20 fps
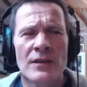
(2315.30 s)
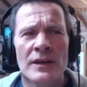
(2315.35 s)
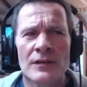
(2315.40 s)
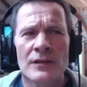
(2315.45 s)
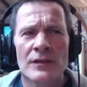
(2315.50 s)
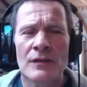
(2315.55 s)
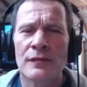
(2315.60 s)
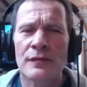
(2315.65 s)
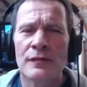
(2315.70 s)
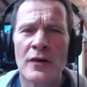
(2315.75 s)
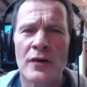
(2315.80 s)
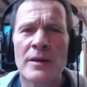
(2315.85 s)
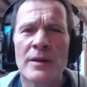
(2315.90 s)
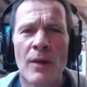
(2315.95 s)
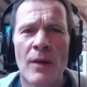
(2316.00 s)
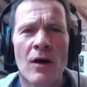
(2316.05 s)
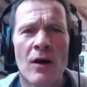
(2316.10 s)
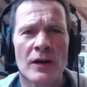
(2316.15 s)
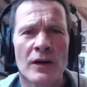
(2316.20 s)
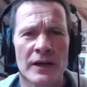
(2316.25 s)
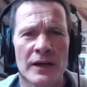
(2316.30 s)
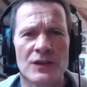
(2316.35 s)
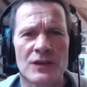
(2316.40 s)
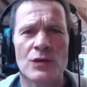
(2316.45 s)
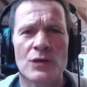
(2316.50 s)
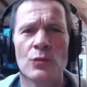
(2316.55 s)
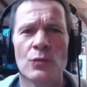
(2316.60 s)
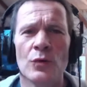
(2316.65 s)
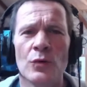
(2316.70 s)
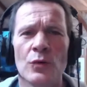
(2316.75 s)
the free market
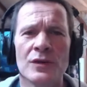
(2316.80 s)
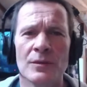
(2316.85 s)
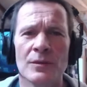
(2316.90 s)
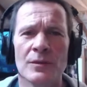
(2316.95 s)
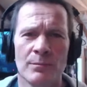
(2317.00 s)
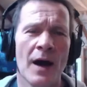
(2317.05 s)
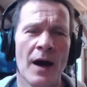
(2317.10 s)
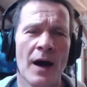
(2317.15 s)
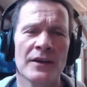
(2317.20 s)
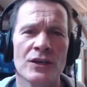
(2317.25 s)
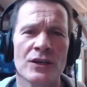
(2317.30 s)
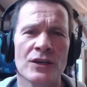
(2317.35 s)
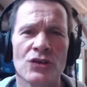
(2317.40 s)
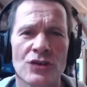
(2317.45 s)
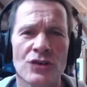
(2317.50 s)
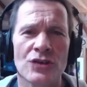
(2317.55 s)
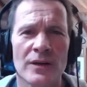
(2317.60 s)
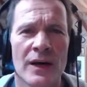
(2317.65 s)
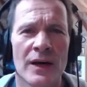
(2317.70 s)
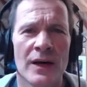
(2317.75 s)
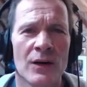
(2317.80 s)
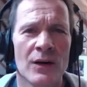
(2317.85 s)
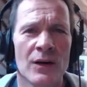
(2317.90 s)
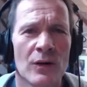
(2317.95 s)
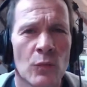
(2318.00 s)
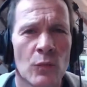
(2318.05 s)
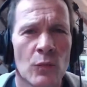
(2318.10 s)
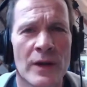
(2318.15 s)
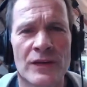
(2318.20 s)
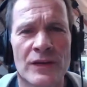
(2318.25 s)
would punish
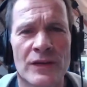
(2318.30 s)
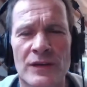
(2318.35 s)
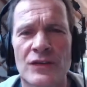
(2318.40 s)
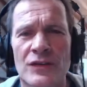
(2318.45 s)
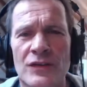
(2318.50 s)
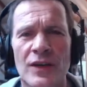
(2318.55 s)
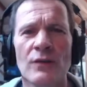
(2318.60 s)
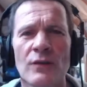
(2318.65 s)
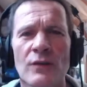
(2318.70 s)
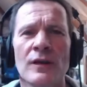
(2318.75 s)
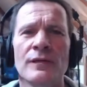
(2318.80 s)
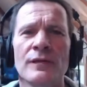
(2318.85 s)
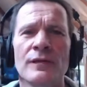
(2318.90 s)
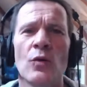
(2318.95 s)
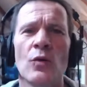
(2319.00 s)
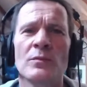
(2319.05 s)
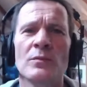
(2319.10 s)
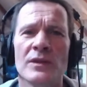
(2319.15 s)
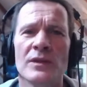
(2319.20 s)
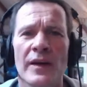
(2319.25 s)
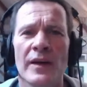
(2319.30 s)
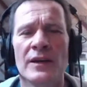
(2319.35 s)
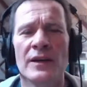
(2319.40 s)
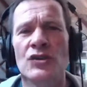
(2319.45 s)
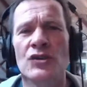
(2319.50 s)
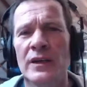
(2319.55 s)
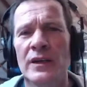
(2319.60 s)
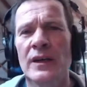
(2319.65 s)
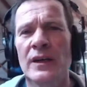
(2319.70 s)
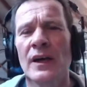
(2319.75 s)
wind and solar forms of
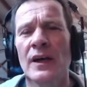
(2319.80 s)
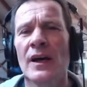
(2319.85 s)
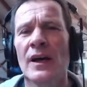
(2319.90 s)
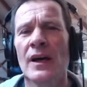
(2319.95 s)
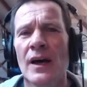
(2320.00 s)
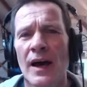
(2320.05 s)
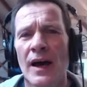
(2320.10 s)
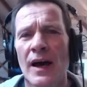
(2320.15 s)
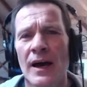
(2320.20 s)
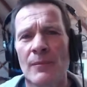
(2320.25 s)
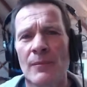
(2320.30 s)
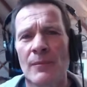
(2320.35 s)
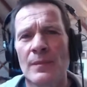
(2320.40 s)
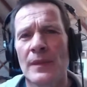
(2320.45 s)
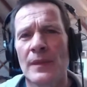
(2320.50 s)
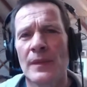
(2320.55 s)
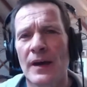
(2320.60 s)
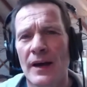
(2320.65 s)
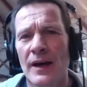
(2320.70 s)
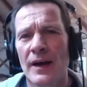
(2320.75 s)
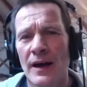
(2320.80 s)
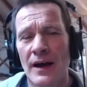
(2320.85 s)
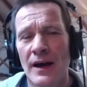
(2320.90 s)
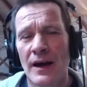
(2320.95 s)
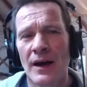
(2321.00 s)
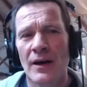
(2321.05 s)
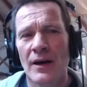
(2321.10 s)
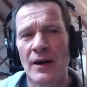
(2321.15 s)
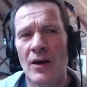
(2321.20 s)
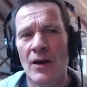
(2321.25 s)
energy. I'm
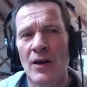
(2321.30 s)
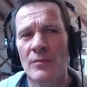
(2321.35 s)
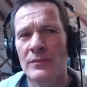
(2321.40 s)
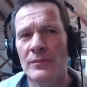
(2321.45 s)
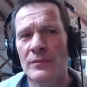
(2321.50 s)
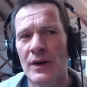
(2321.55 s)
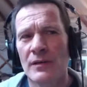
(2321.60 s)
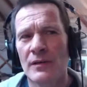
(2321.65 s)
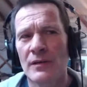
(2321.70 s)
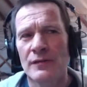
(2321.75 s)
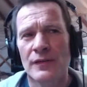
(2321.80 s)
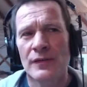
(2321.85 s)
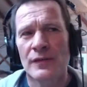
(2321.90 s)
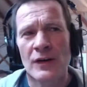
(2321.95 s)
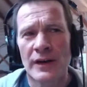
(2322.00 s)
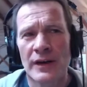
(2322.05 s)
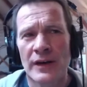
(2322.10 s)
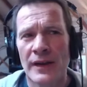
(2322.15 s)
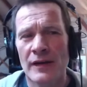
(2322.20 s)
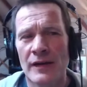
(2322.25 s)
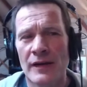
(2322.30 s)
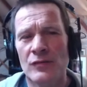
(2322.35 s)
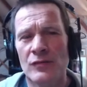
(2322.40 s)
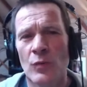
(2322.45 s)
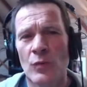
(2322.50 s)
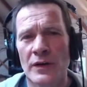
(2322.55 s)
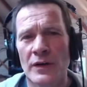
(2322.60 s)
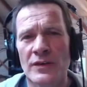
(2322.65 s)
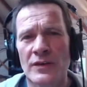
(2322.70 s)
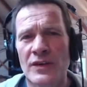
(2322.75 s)
inferring there
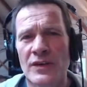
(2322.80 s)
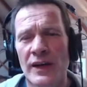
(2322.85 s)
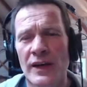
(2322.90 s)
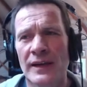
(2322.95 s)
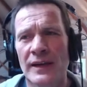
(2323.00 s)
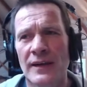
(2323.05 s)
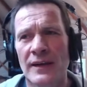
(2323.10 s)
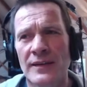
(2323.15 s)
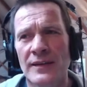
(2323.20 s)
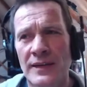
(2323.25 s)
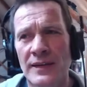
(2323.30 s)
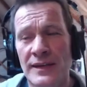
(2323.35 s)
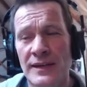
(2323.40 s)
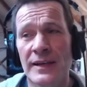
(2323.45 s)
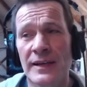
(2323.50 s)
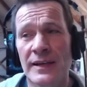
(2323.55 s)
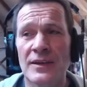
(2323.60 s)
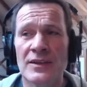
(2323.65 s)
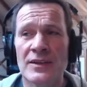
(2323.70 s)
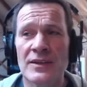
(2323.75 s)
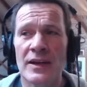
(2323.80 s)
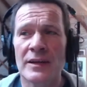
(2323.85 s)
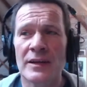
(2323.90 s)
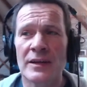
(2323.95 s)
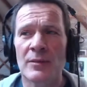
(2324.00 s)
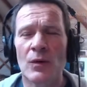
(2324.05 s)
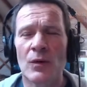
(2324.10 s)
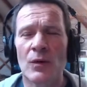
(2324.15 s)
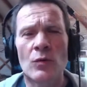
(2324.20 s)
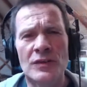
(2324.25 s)
from what you're saying that's clear to say.
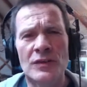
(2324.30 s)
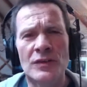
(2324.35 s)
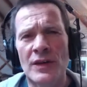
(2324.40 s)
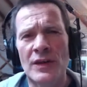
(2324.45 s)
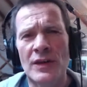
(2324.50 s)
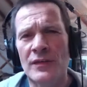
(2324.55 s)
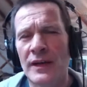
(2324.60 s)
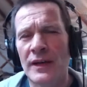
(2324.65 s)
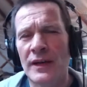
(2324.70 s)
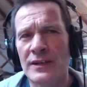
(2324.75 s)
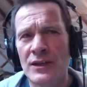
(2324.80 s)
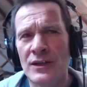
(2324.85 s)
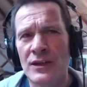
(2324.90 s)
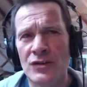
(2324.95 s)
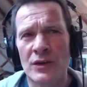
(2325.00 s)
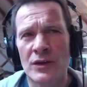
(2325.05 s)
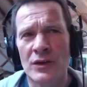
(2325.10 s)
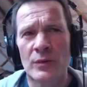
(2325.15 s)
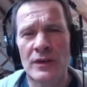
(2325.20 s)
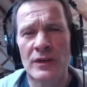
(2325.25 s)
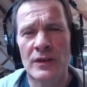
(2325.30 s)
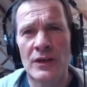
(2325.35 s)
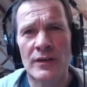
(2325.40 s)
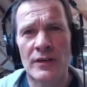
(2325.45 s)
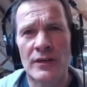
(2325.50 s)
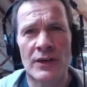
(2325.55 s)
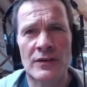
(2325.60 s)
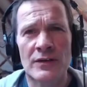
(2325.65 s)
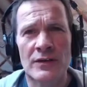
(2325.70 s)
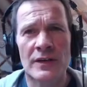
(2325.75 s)
But also it's interesting with
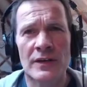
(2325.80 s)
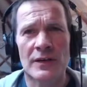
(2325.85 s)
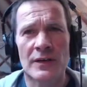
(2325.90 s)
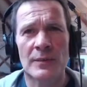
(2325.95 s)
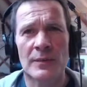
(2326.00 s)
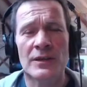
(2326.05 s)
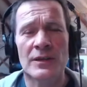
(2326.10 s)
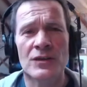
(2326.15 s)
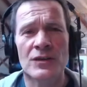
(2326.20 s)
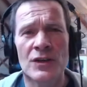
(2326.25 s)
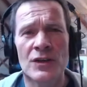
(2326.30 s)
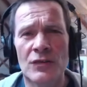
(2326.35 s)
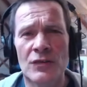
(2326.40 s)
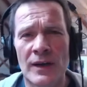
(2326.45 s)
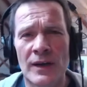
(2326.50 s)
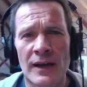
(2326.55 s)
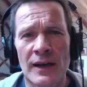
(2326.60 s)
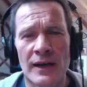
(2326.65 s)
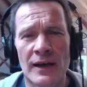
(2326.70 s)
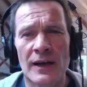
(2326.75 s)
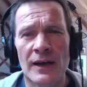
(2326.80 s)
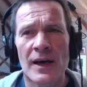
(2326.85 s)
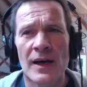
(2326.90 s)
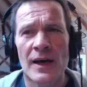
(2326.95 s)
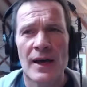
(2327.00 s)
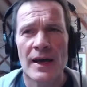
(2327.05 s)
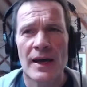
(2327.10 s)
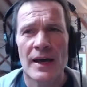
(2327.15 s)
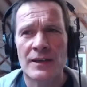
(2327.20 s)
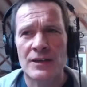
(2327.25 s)
nuclear, isn't it? Because nuclear
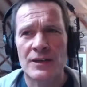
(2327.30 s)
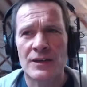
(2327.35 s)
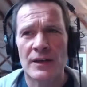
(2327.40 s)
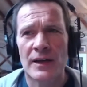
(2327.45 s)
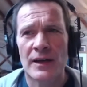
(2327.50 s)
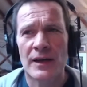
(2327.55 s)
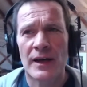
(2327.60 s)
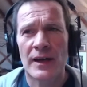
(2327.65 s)
is,